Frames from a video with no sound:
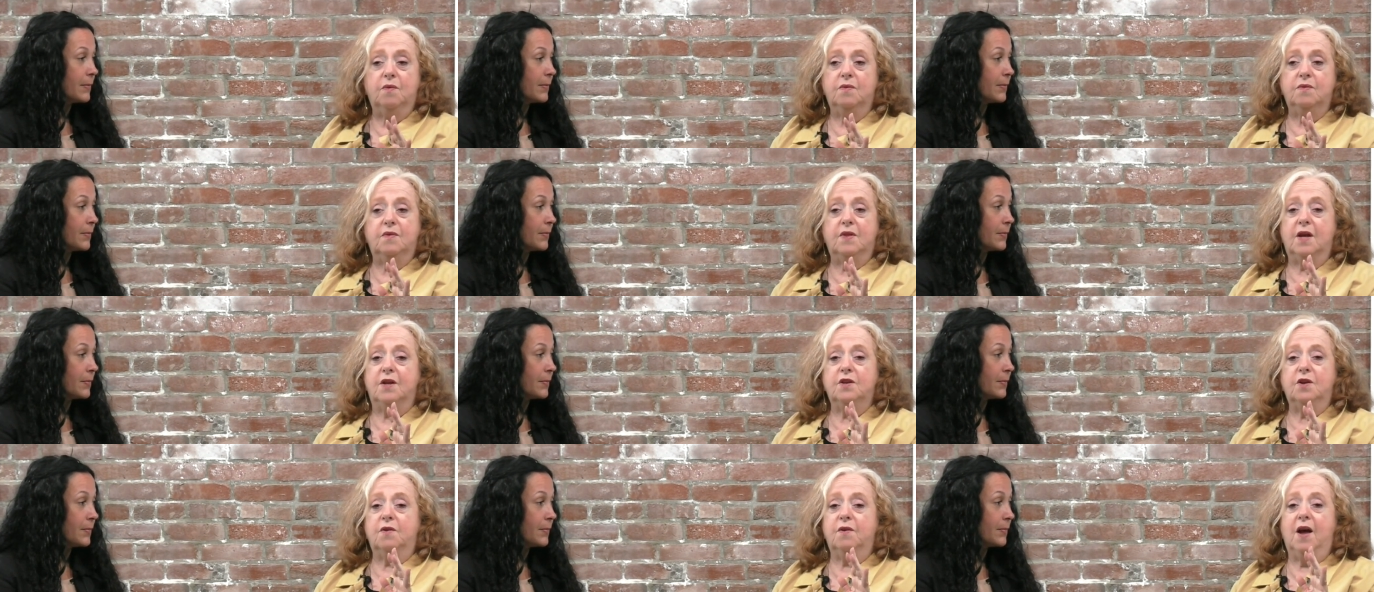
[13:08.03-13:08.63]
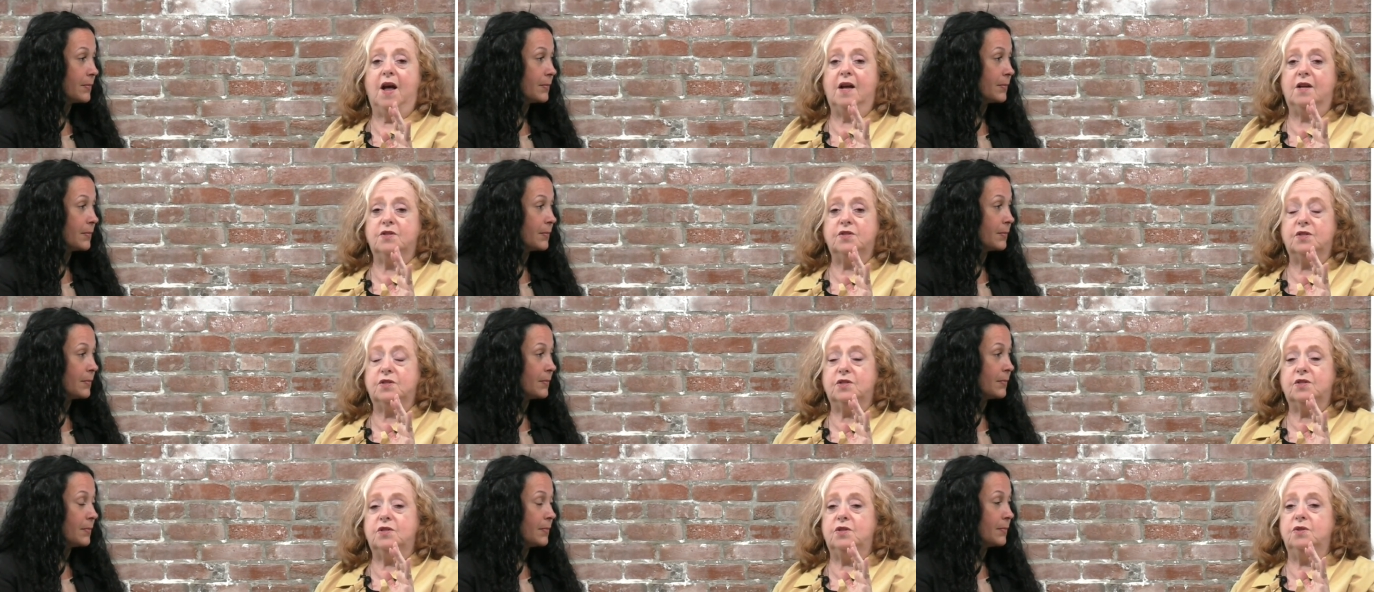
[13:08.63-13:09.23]
Speaker 1: that you're asked
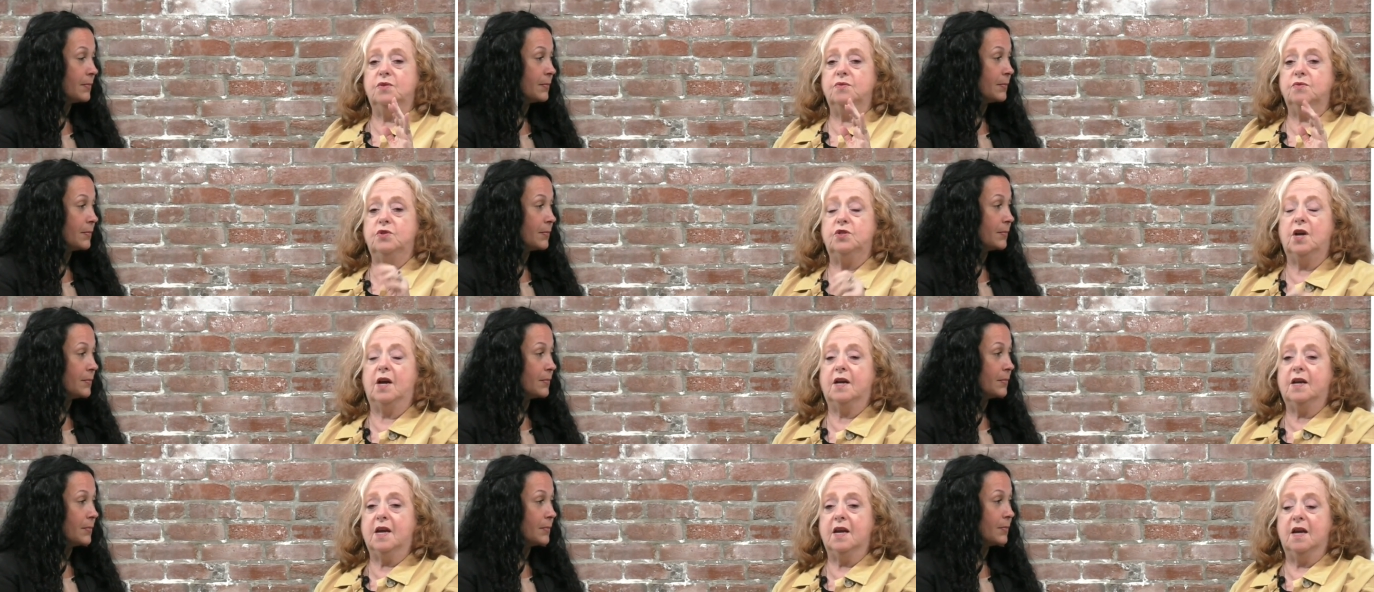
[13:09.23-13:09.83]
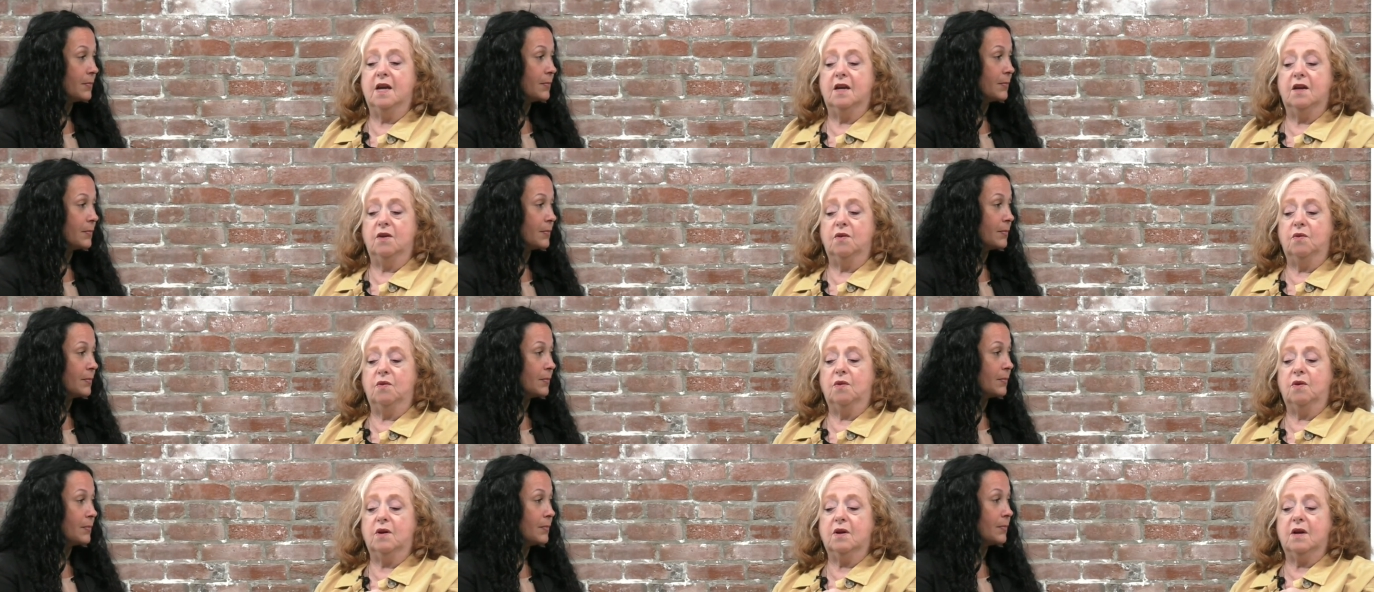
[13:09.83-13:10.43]
to check in
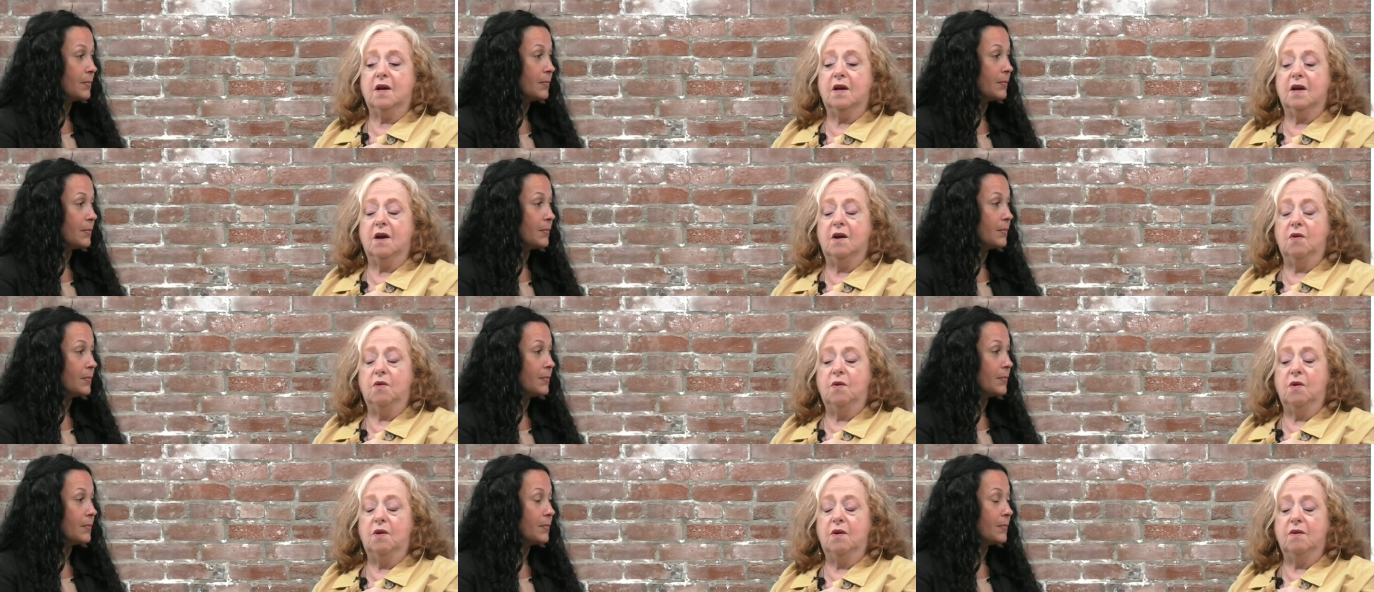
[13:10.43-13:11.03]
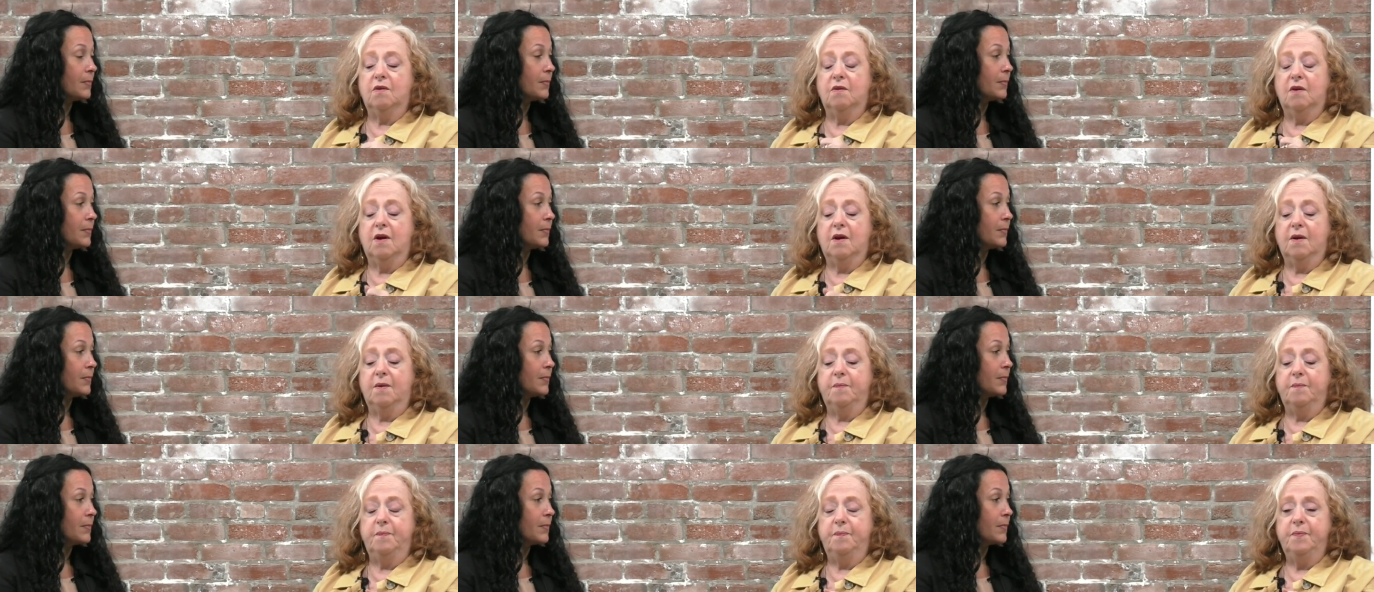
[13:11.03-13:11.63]
or, or
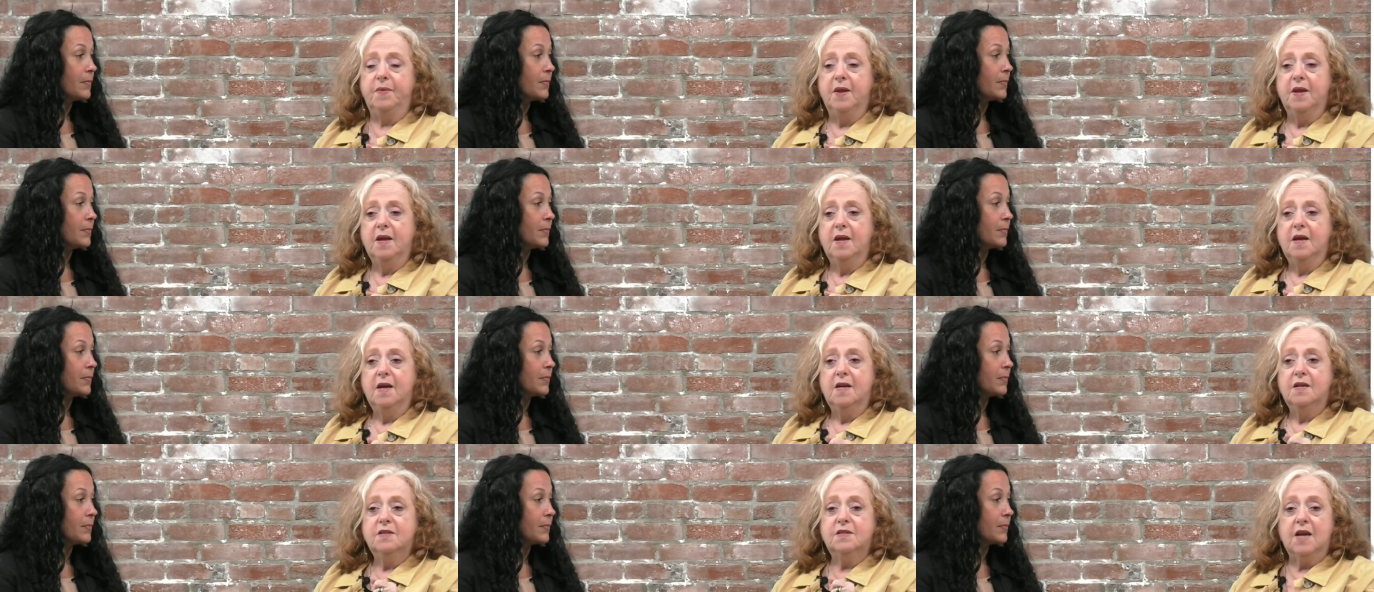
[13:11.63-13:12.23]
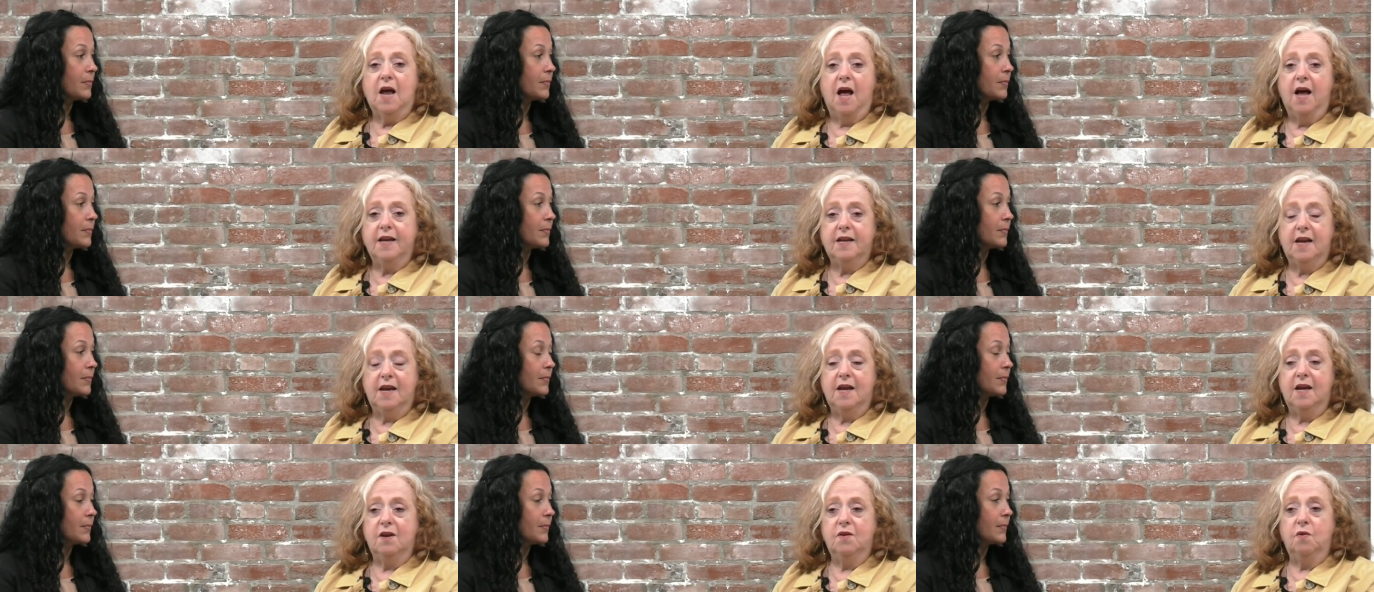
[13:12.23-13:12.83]
um, sign
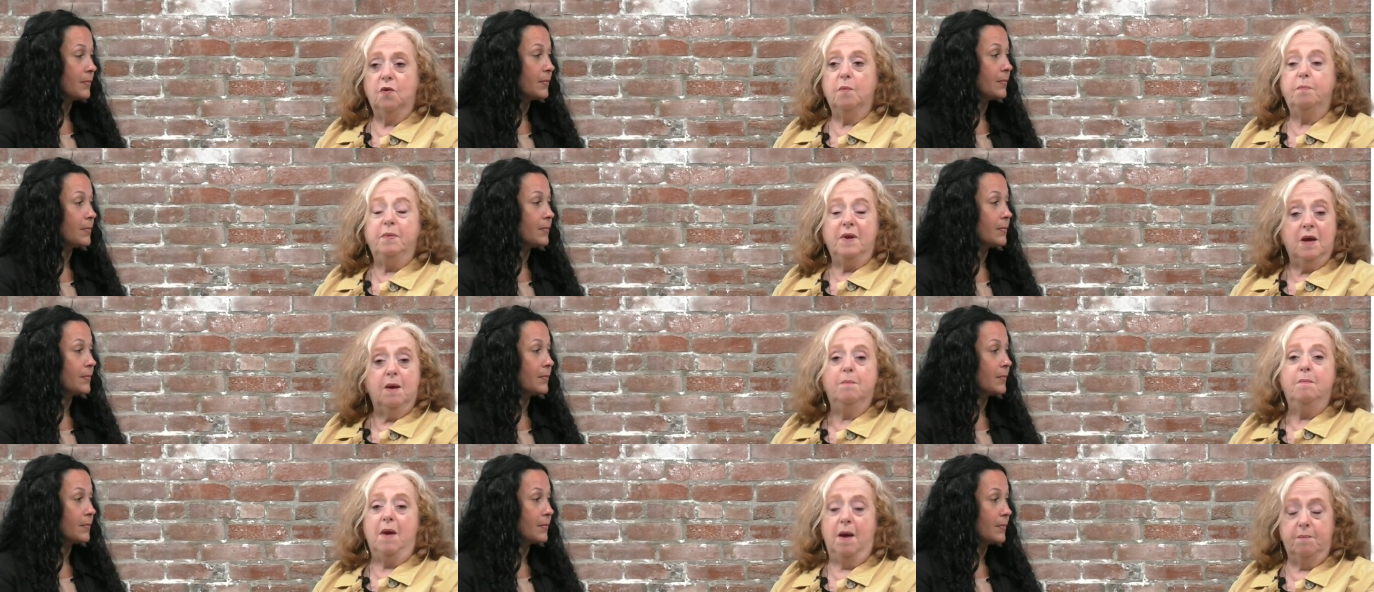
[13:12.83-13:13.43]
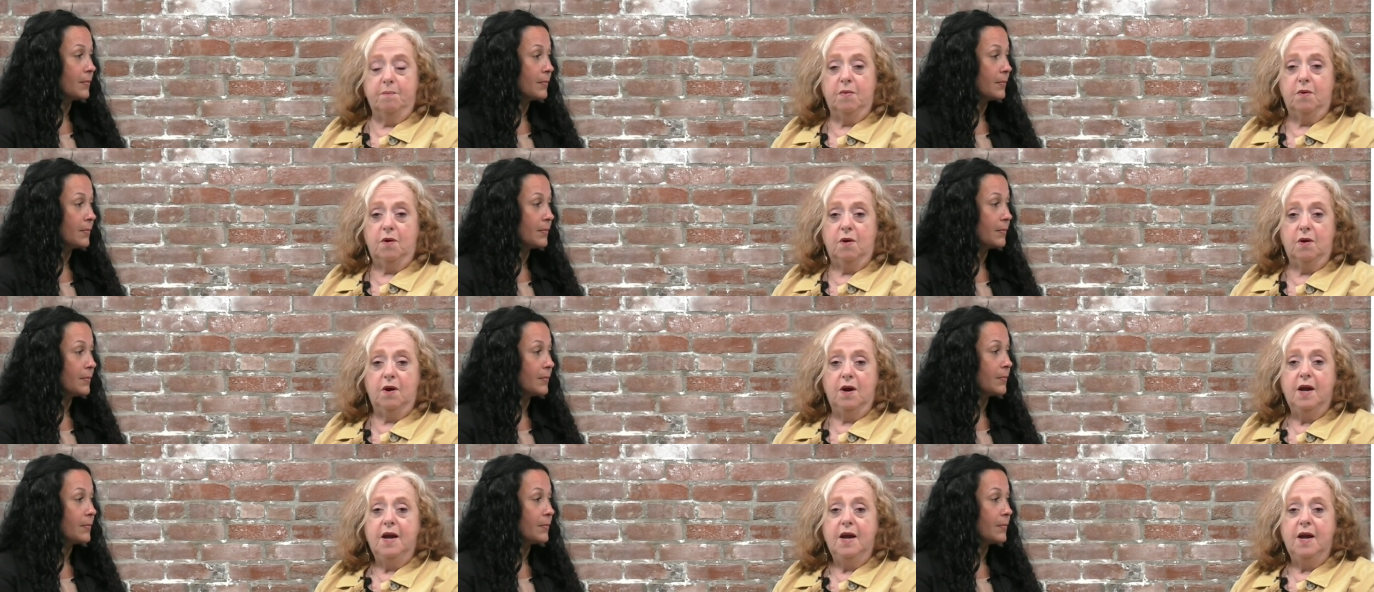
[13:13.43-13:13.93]
in or be a member.